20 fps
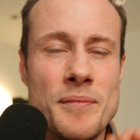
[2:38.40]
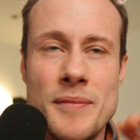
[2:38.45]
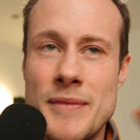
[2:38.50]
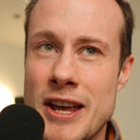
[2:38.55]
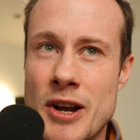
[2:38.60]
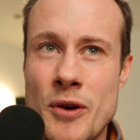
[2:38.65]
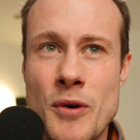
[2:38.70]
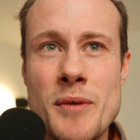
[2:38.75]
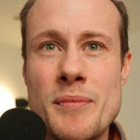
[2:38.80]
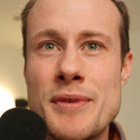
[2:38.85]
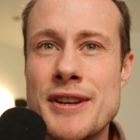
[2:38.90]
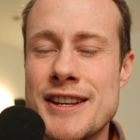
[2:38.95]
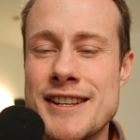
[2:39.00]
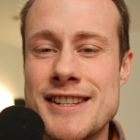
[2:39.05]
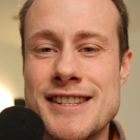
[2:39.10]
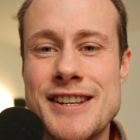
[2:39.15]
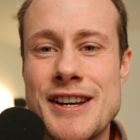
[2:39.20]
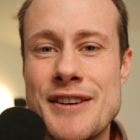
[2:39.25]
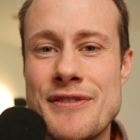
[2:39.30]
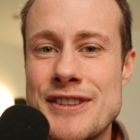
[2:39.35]
Equipment and
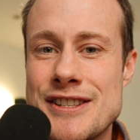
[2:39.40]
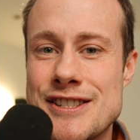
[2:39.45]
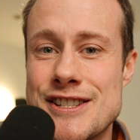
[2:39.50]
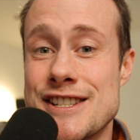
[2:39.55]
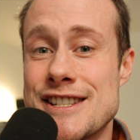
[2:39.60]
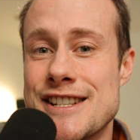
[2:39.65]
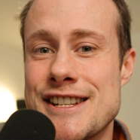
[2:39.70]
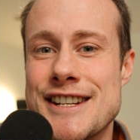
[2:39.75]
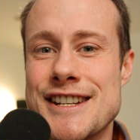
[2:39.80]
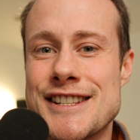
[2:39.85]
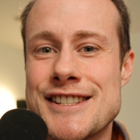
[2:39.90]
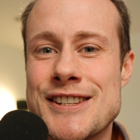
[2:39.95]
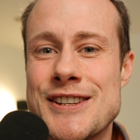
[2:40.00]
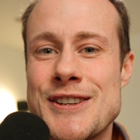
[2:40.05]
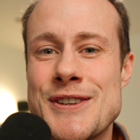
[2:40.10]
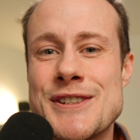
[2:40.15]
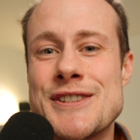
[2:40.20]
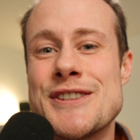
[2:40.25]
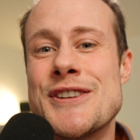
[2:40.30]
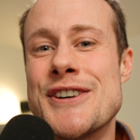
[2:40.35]
stuff is just an
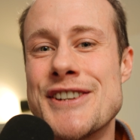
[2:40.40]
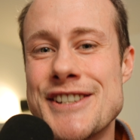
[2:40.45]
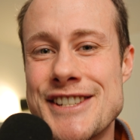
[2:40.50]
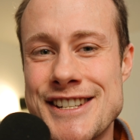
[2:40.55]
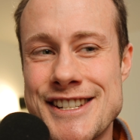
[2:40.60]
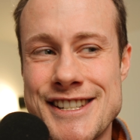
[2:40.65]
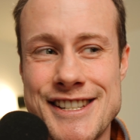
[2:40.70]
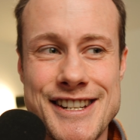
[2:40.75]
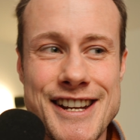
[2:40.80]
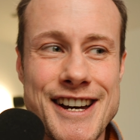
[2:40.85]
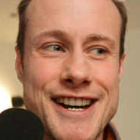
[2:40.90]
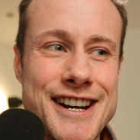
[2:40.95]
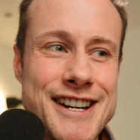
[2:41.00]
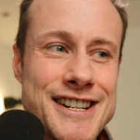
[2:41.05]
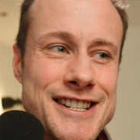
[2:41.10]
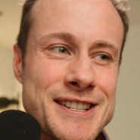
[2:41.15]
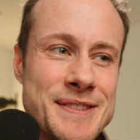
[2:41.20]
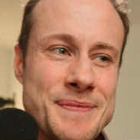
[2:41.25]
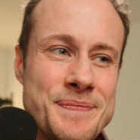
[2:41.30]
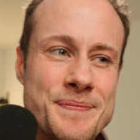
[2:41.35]
excuse not to
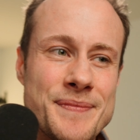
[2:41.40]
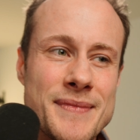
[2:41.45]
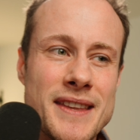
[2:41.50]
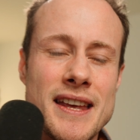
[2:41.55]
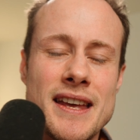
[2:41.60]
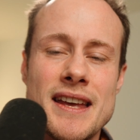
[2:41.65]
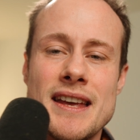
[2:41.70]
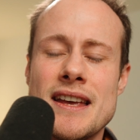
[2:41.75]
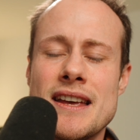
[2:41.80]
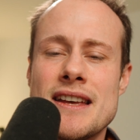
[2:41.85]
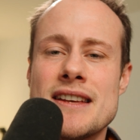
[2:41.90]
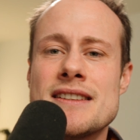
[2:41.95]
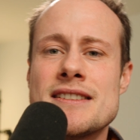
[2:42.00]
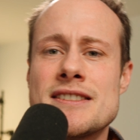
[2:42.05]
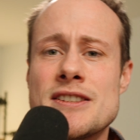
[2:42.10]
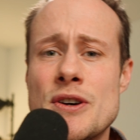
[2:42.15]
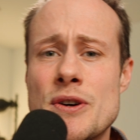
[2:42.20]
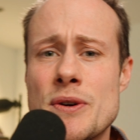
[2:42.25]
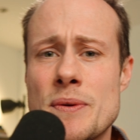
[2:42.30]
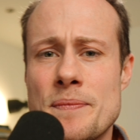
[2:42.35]
start.
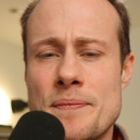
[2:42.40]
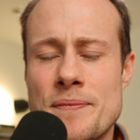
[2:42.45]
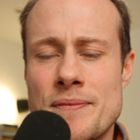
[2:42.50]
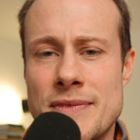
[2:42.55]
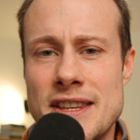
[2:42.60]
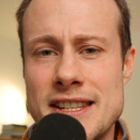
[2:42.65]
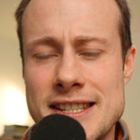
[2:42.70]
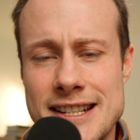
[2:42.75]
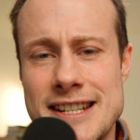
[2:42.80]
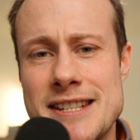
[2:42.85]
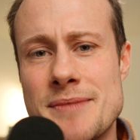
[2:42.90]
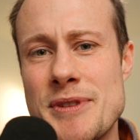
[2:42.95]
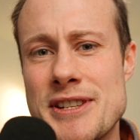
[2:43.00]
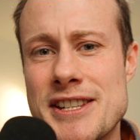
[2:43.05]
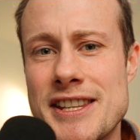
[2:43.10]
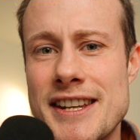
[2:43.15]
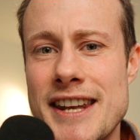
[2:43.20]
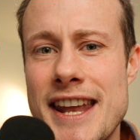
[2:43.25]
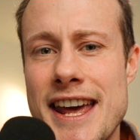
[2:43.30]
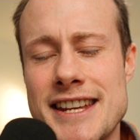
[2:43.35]
So this leads me to
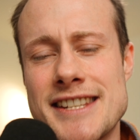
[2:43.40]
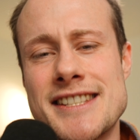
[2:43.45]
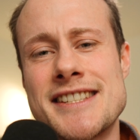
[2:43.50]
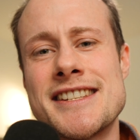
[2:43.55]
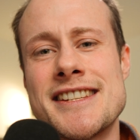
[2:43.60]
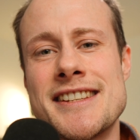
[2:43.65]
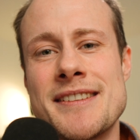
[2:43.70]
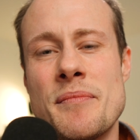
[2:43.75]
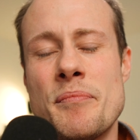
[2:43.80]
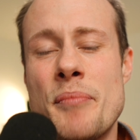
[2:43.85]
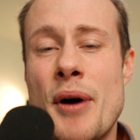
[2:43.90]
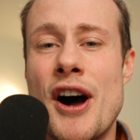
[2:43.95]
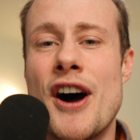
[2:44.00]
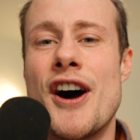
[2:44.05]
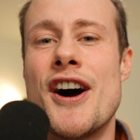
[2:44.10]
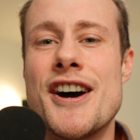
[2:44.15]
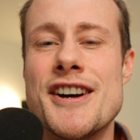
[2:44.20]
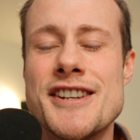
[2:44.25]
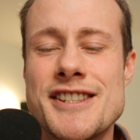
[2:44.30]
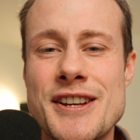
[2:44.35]
the next
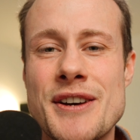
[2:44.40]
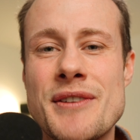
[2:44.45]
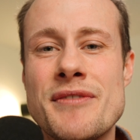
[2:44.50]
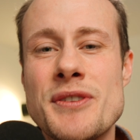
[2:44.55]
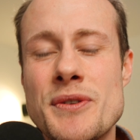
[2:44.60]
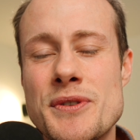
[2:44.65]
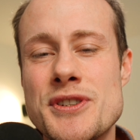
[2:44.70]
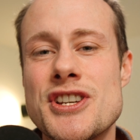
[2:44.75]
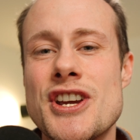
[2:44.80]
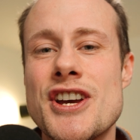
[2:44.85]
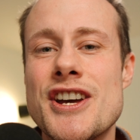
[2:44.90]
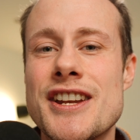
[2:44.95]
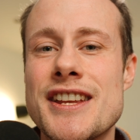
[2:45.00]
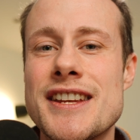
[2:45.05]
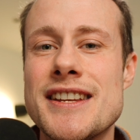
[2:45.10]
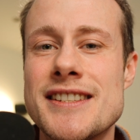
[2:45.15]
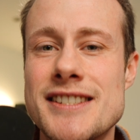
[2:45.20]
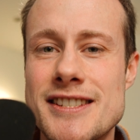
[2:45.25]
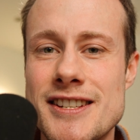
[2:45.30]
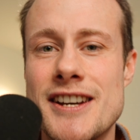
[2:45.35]
part of your
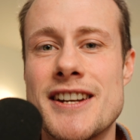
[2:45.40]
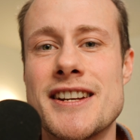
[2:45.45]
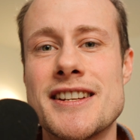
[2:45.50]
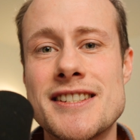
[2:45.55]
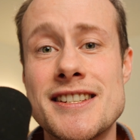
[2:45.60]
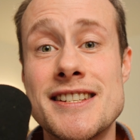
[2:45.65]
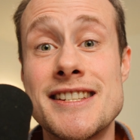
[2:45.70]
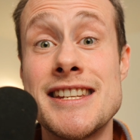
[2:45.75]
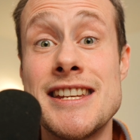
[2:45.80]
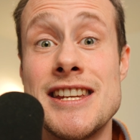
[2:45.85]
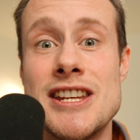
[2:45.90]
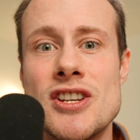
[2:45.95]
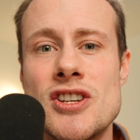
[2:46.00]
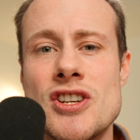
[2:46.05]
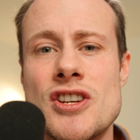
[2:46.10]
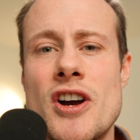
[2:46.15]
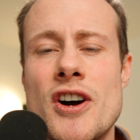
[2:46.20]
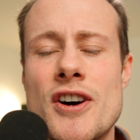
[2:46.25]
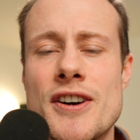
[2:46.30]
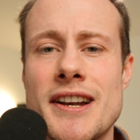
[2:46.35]
journey, starting to
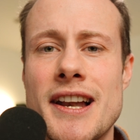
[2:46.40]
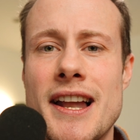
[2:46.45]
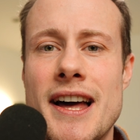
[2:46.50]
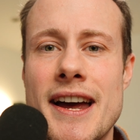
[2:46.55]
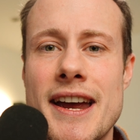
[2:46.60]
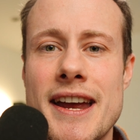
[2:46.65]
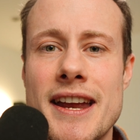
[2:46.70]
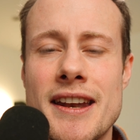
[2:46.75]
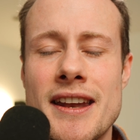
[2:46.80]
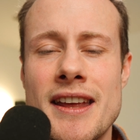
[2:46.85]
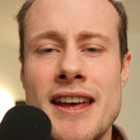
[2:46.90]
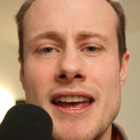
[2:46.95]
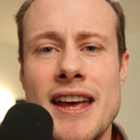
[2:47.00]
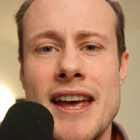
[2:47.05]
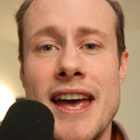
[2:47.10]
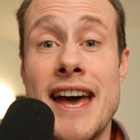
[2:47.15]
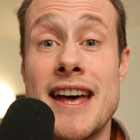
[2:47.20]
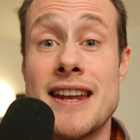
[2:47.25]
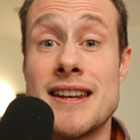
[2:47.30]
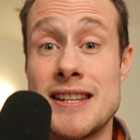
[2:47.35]
teach online,
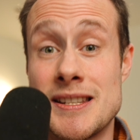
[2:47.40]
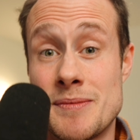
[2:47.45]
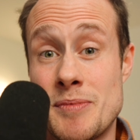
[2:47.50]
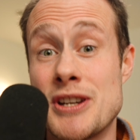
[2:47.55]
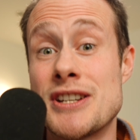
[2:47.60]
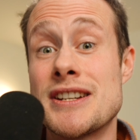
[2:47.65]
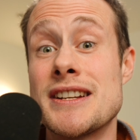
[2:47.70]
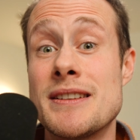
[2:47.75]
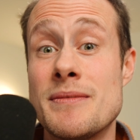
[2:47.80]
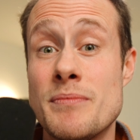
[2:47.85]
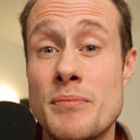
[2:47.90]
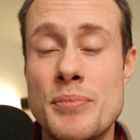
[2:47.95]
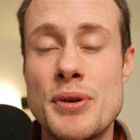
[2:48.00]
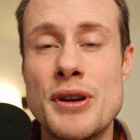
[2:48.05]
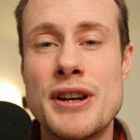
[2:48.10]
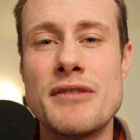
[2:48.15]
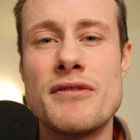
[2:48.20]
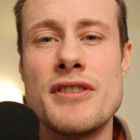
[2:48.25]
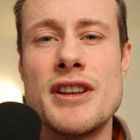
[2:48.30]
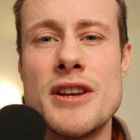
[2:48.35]
and especially
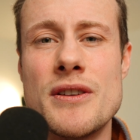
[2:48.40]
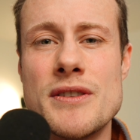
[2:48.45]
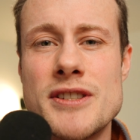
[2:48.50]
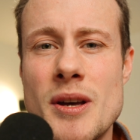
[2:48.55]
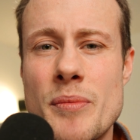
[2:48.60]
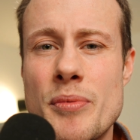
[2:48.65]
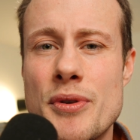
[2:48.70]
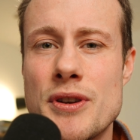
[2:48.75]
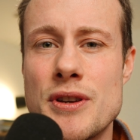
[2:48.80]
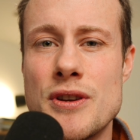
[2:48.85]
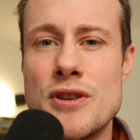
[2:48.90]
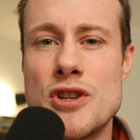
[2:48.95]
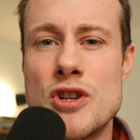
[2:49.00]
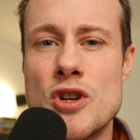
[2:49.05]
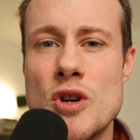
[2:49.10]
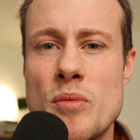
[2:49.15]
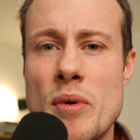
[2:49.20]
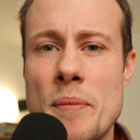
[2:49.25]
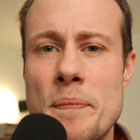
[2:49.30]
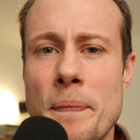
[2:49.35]
putting videos up on YouTube.